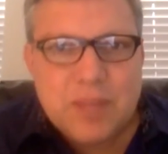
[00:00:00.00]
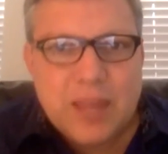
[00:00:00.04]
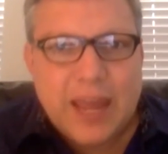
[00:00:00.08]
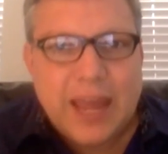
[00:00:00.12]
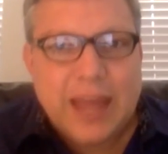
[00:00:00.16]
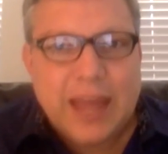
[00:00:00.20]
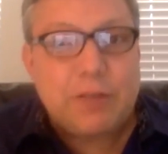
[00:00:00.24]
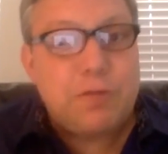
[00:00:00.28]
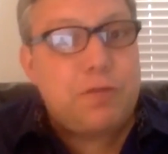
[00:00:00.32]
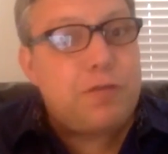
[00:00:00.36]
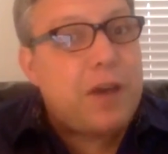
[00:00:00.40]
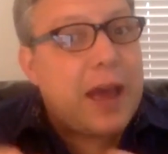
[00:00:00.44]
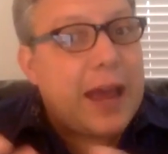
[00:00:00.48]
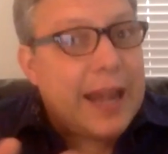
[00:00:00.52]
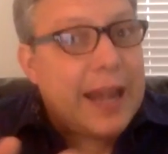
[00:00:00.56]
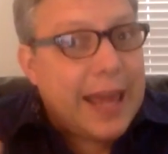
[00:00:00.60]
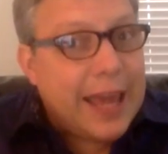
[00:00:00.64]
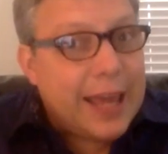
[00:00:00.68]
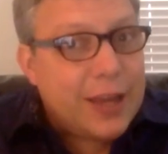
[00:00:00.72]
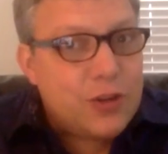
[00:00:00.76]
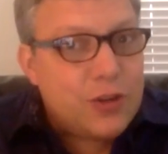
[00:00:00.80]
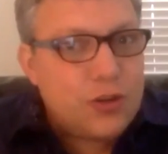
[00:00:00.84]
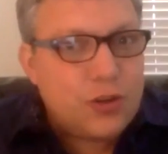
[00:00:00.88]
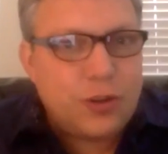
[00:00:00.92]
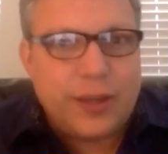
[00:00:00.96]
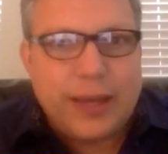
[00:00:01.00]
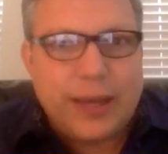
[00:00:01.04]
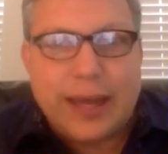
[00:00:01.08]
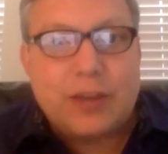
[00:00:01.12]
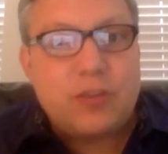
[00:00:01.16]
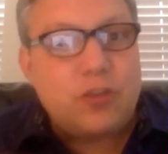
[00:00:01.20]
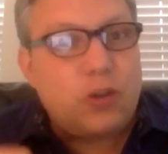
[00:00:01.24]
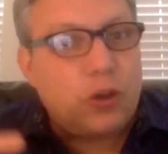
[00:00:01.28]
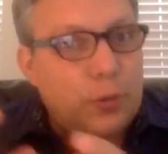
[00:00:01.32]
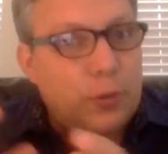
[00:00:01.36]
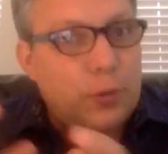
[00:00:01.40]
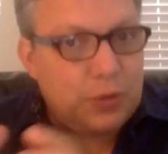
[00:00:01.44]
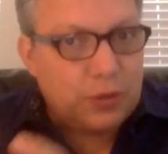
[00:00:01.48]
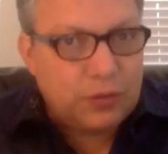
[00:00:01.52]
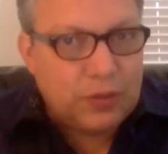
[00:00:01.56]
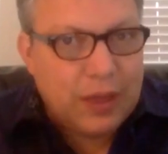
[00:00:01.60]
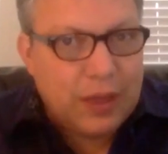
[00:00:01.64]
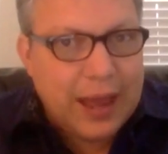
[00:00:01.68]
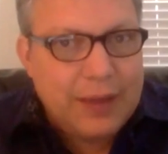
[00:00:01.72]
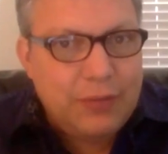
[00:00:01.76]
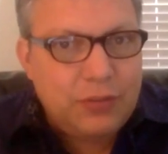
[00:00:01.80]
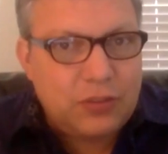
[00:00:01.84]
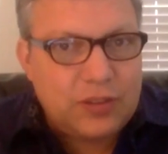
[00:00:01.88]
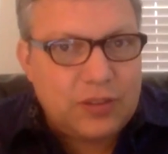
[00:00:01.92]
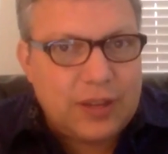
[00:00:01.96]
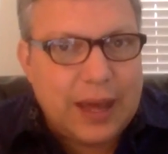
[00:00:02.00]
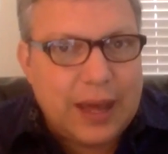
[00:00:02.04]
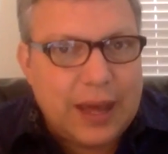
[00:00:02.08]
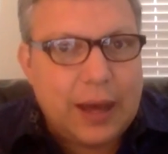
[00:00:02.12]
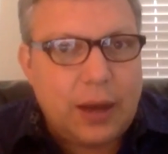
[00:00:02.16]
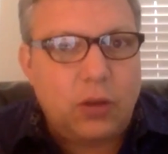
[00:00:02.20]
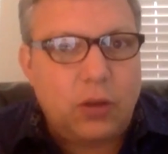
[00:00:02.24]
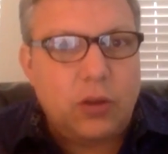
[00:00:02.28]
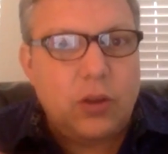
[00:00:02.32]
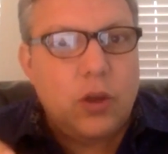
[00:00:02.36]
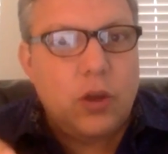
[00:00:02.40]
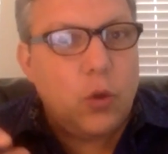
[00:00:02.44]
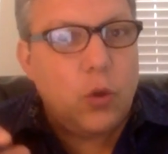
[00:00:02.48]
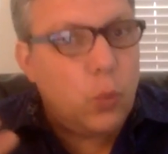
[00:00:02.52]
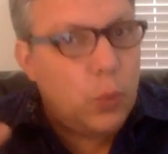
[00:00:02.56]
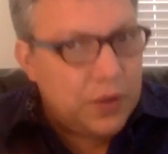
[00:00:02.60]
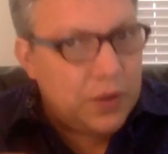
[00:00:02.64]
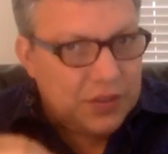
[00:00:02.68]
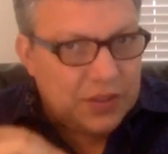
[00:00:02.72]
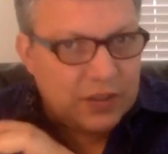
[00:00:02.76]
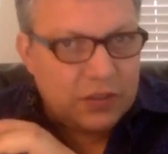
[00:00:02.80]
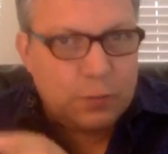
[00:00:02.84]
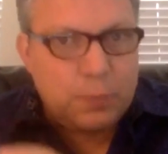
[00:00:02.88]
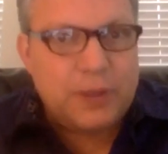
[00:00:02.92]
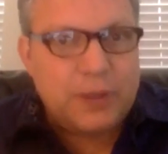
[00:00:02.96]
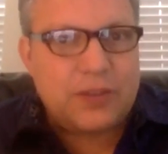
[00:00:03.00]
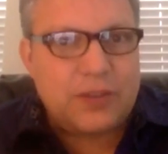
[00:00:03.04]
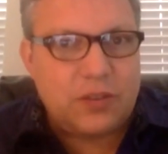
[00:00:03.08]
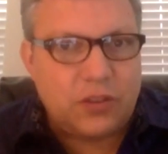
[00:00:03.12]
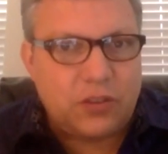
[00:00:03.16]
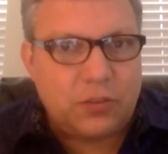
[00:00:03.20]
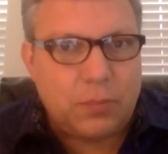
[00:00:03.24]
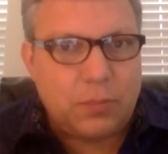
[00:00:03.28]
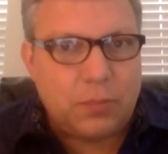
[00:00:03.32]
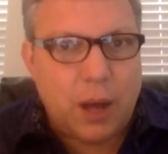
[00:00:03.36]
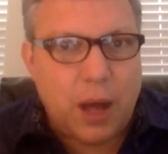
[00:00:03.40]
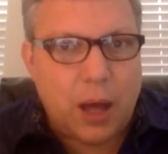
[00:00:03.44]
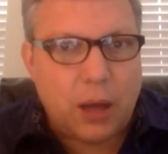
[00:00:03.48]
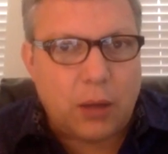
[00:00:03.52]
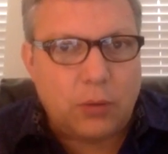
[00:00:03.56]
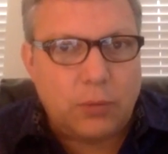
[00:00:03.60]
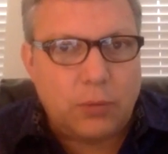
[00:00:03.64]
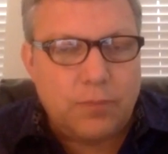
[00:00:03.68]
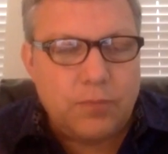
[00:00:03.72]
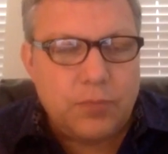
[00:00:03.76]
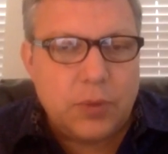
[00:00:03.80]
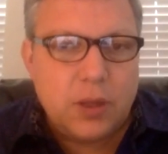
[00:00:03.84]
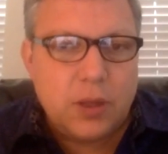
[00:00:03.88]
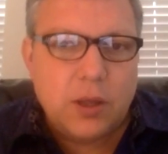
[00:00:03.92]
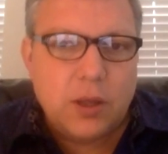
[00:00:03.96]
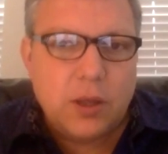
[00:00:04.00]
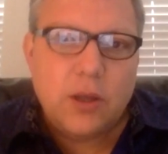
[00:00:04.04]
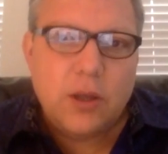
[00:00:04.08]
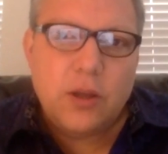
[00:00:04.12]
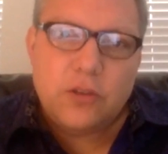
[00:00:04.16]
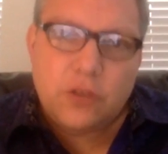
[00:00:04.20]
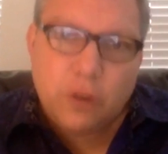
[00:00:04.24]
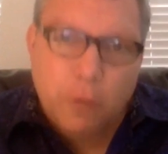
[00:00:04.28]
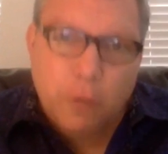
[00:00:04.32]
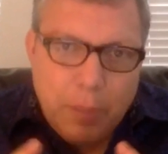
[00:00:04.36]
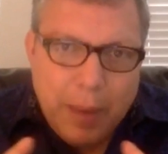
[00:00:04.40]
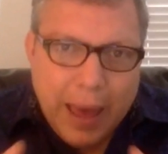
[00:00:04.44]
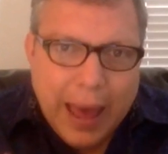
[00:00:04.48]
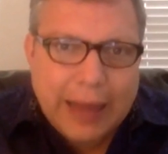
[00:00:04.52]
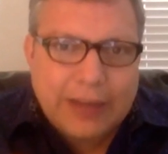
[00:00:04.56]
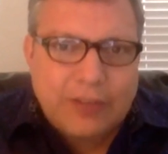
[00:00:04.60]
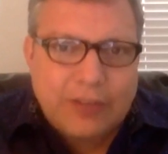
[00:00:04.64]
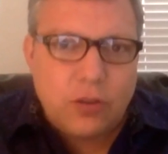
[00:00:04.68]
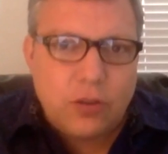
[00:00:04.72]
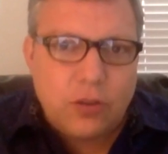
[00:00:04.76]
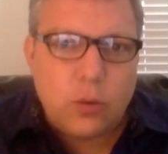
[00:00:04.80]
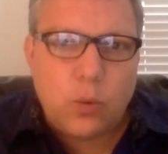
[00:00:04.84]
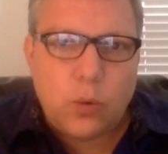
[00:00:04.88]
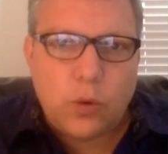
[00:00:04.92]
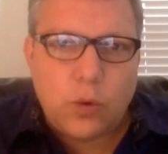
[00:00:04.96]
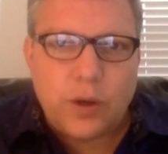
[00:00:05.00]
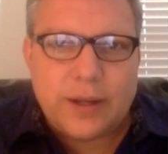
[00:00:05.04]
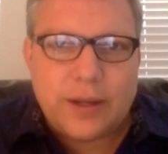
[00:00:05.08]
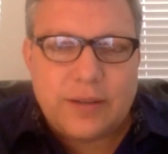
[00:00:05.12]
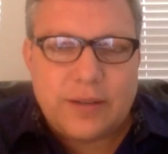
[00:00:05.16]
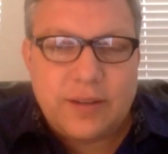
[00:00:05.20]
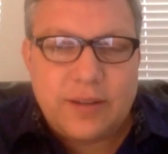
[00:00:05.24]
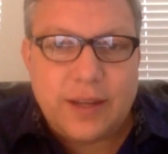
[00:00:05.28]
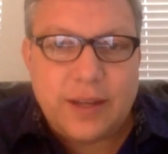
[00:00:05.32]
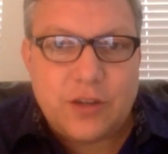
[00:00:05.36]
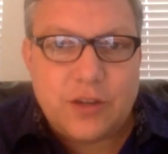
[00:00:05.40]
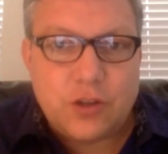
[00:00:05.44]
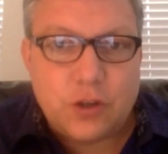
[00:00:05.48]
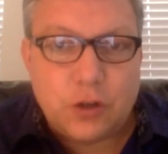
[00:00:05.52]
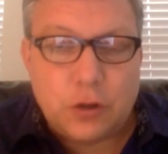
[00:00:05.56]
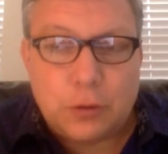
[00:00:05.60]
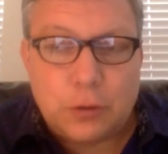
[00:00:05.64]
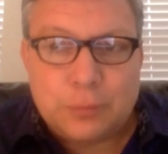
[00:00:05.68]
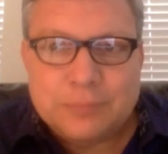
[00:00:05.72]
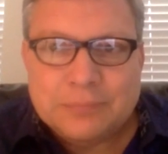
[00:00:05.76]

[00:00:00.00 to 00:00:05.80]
and financially in terms of lifestyle with this business model. So back to the word intentional.